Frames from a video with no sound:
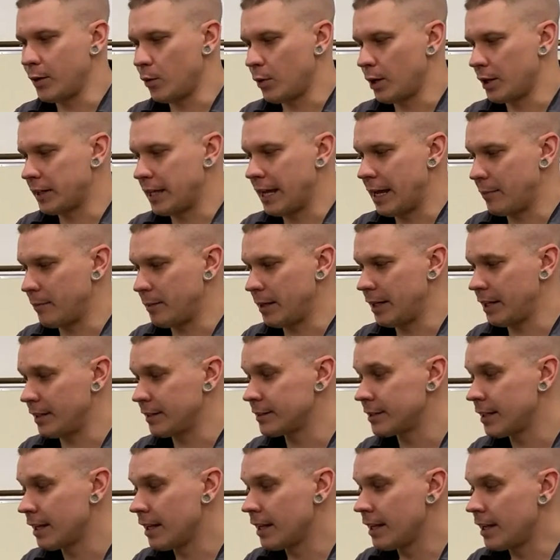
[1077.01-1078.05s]
What that
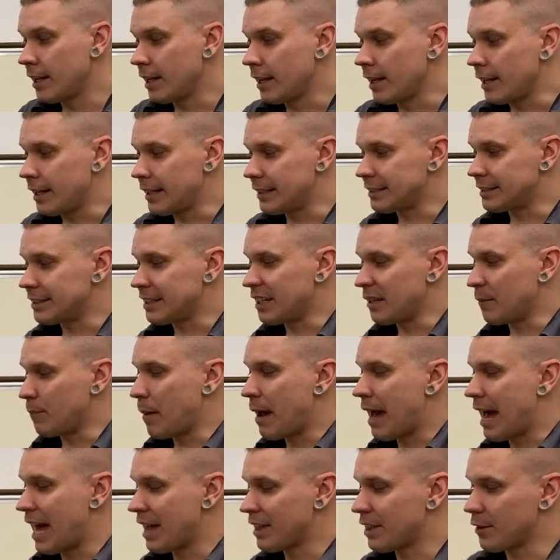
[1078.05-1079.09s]
means is the
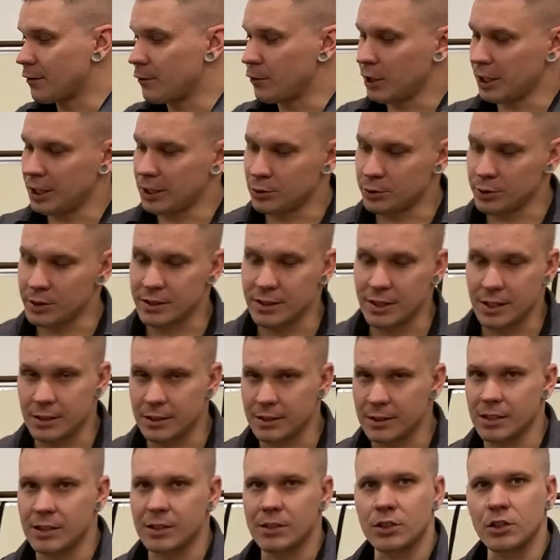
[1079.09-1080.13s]
path of least
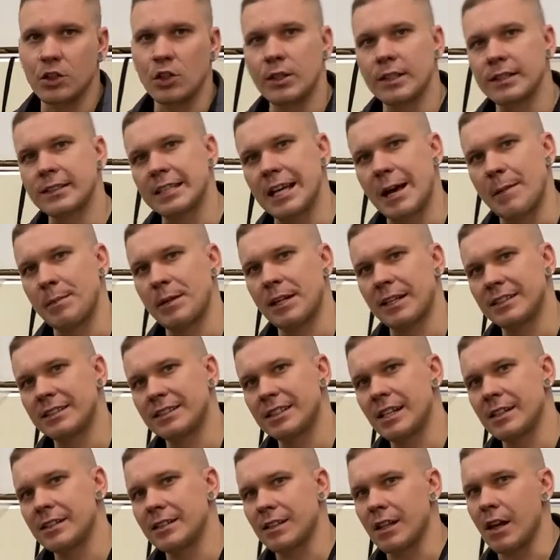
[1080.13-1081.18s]
resistance to the septic
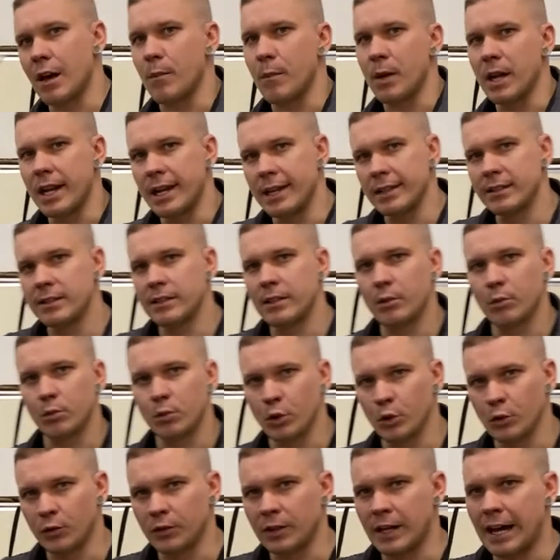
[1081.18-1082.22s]
system is the
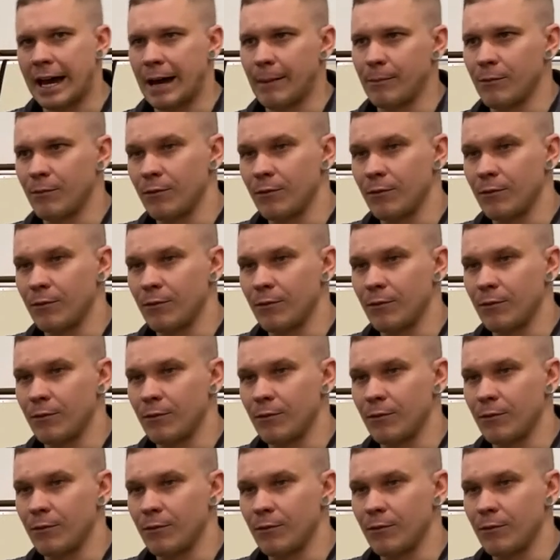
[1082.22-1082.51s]
rooftop